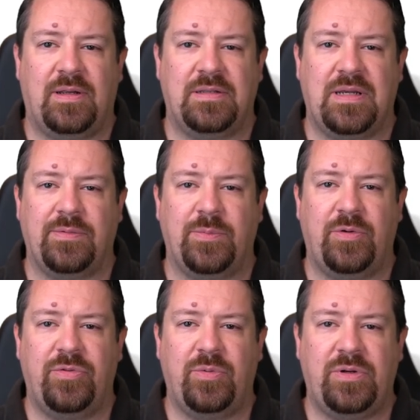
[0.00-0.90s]
it's able to
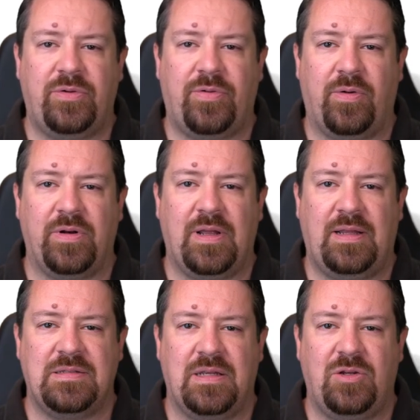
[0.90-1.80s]
move the window forward
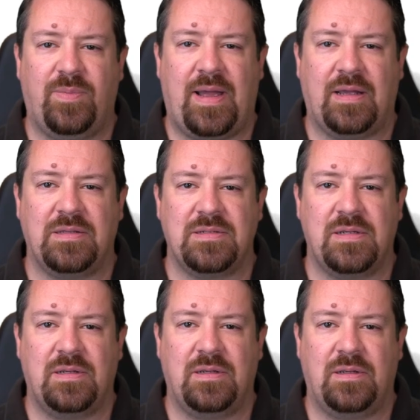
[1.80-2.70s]
and send new packets.